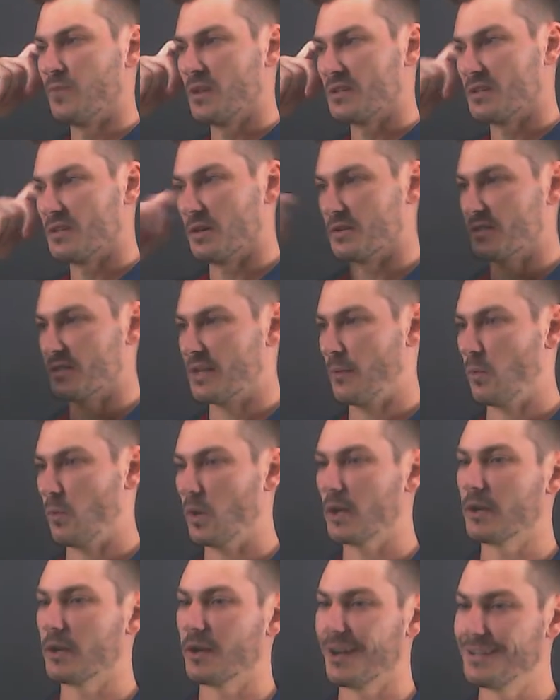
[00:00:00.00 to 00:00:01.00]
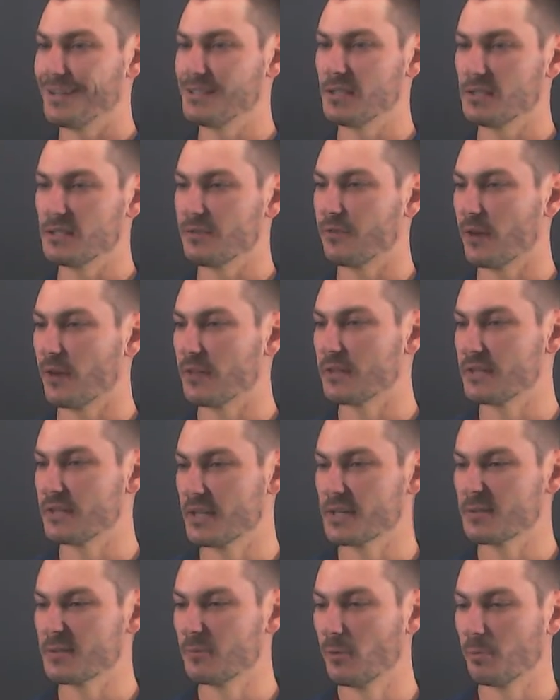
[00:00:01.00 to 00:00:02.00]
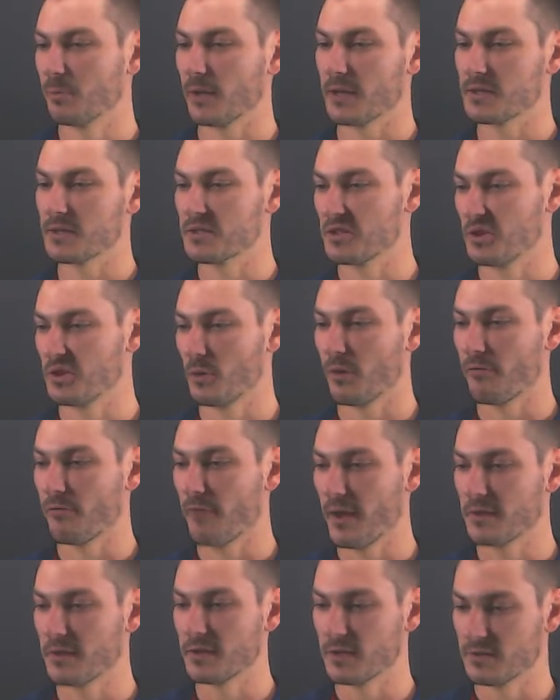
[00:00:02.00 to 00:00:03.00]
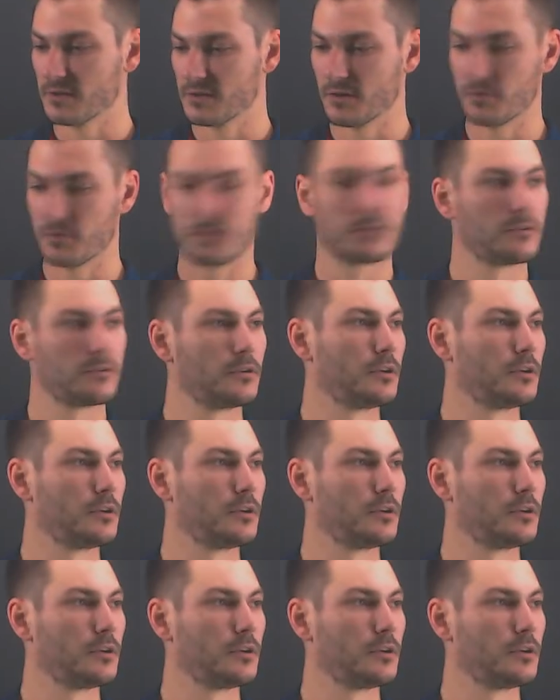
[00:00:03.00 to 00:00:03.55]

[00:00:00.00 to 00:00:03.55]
So step 1, identify the decimal place you are rounding to.